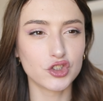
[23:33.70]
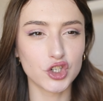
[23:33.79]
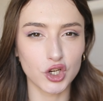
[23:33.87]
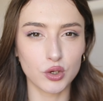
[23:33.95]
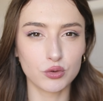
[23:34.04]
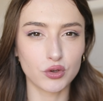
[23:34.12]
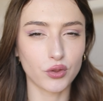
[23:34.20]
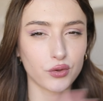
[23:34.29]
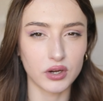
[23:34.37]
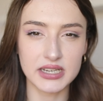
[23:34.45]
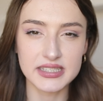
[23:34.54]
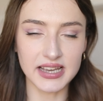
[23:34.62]
2 to
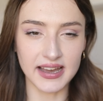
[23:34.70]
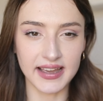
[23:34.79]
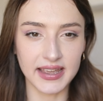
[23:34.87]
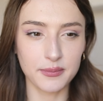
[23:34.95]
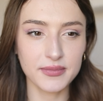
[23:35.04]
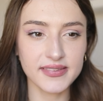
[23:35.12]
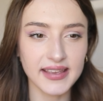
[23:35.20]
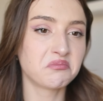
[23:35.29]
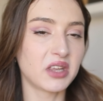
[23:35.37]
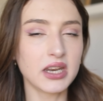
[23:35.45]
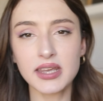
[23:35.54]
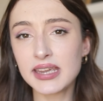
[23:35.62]
3 times.
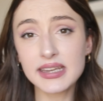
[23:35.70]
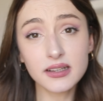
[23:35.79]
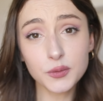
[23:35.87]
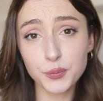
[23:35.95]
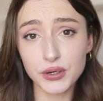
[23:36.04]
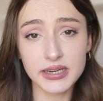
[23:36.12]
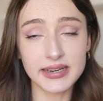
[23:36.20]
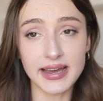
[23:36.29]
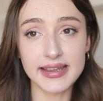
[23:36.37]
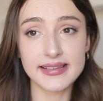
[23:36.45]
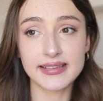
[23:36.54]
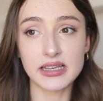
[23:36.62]
It healed pretty
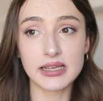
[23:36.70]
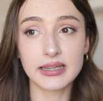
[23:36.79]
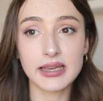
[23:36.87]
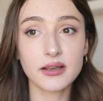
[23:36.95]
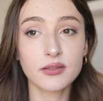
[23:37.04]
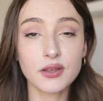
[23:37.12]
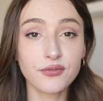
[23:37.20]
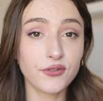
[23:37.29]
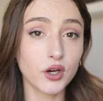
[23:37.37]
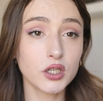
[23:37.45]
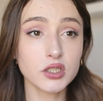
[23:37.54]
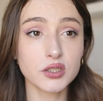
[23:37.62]
nicely. Like the
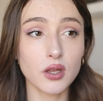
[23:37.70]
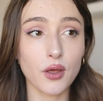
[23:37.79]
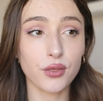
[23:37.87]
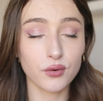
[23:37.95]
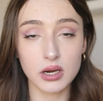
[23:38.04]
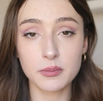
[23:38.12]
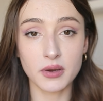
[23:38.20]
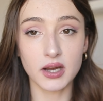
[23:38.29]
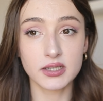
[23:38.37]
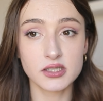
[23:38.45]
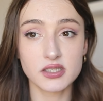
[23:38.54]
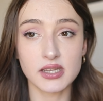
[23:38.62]
first 3
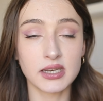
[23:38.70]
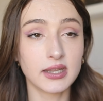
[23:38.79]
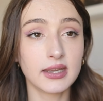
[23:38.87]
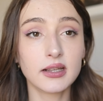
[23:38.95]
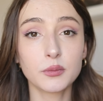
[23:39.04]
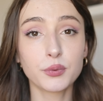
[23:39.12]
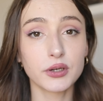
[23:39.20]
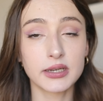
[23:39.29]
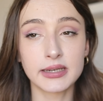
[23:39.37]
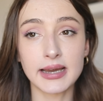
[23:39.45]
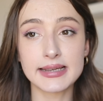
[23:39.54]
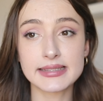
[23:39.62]
months, it healed pretty
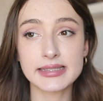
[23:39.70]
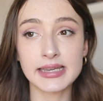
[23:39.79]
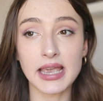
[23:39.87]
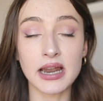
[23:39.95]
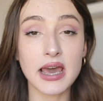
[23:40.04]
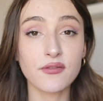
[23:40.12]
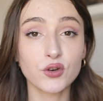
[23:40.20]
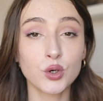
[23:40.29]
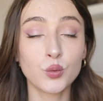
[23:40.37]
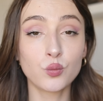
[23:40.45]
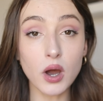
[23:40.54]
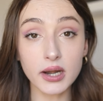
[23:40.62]
nicely, and
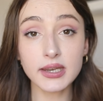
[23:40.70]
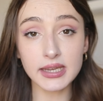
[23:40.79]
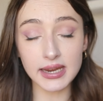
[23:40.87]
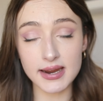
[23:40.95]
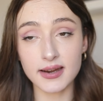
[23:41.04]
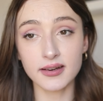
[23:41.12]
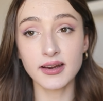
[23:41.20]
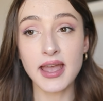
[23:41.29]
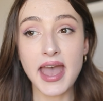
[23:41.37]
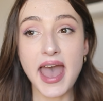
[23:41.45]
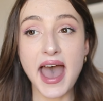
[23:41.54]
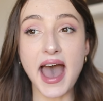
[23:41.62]
after 1 year,
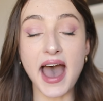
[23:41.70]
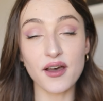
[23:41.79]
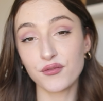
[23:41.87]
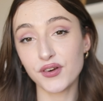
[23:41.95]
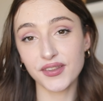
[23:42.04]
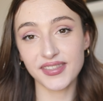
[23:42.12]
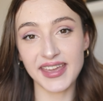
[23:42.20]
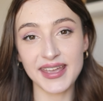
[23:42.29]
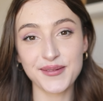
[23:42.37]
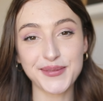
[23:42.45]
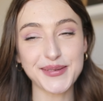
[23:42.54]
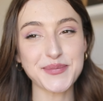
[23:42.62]

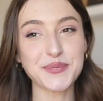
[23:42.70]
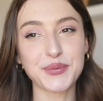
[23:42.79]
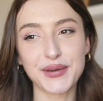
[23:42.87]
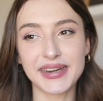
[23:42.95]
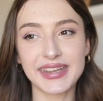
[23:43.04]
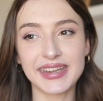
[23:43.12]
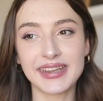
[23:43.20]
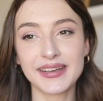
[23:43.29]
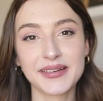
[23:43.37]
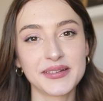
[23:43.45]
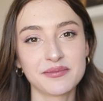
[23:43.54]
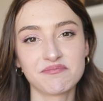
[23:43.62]
everything was pretty
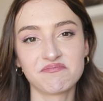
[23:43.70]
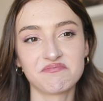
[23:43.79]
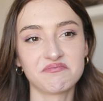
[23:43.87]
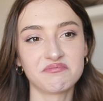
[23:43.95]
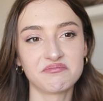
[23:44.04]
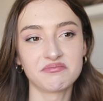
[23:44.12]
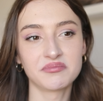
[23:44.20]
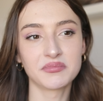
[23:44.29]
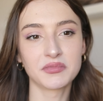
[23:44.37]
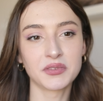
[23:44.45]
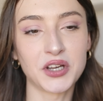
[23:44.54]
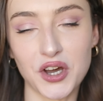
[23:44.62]

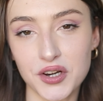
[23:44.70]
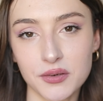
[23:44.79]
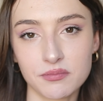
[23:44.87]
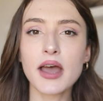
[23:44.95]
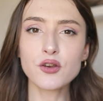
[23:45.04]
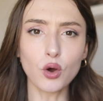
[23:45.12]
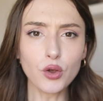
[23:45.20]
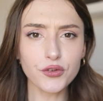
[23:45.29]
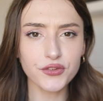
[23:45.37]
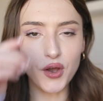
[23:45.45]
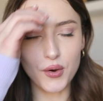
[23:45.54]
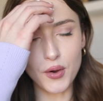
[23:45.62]
good. And
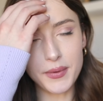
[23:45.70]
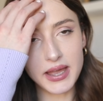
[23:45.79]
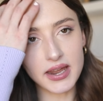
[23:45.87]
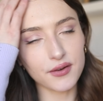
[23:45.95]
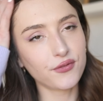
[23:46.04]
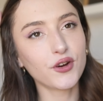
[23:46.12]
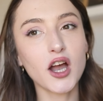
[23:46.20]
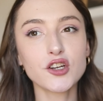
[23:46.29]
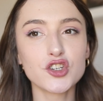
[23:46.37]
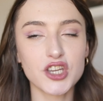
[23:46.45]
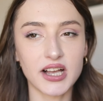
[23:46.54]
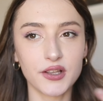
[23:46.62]
also, oh my god, I forgot
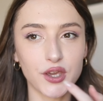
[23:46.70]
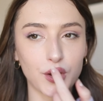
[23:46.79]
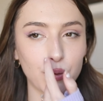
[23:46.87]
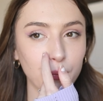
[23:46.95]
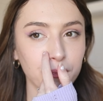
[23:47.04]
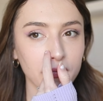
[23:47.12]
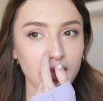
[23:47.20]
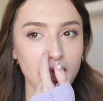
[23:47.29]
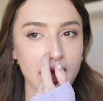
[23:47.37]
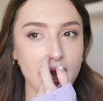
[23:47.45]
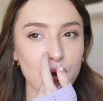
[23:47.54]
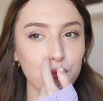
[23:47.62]
to tell you,
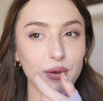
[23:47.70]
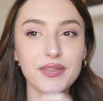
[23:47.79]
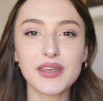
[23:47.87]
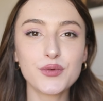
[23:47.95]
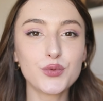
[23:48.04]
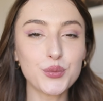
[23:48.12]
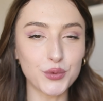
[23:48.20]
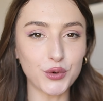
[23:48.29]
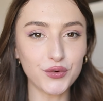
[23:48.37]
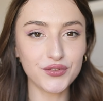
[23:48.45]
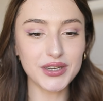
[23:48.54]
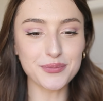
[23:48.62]
when they
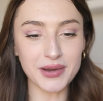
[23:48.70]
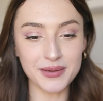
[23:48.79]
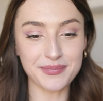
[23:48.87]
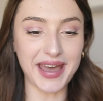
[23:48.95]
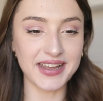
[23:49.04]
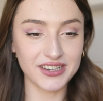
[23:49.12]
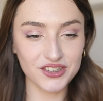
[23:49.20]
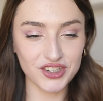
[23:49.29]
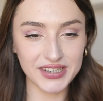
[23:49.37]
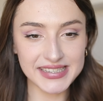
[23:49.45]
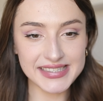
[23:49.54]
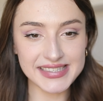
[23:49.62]
removed my
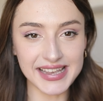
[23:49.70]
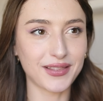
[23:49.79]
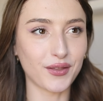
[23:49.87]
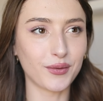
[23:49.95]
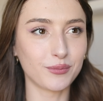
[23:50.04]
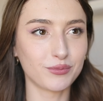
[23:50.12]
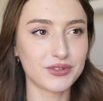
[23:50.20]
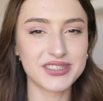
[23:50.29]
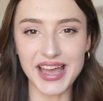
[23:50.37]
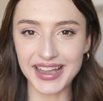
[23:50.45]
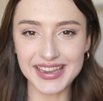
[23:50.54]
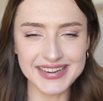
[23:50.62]
bandages the
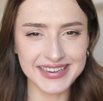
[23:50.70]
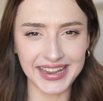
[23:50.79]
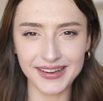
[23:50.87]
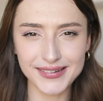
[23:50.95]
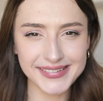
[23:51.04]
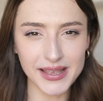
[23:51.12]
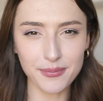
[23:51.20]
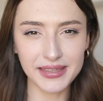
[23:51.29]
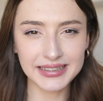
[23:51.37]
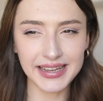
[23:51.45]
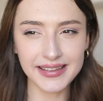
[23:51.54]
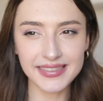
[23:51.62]
second day or
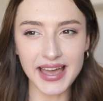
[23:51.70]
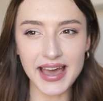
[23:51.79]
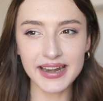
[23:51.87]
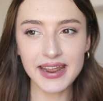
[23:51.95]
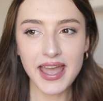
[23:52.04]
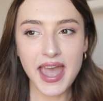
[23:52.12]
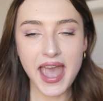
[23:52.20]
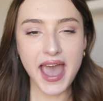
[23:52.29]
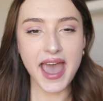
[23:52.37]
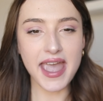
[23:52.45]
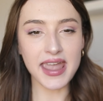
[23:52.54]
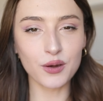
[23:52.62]
something like that,
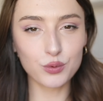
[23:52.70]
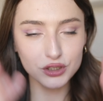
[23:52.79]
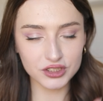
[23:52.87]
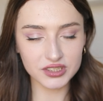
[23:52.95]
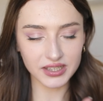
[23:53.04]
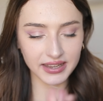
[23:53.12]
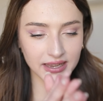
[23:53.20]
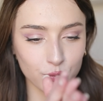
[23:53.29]
it was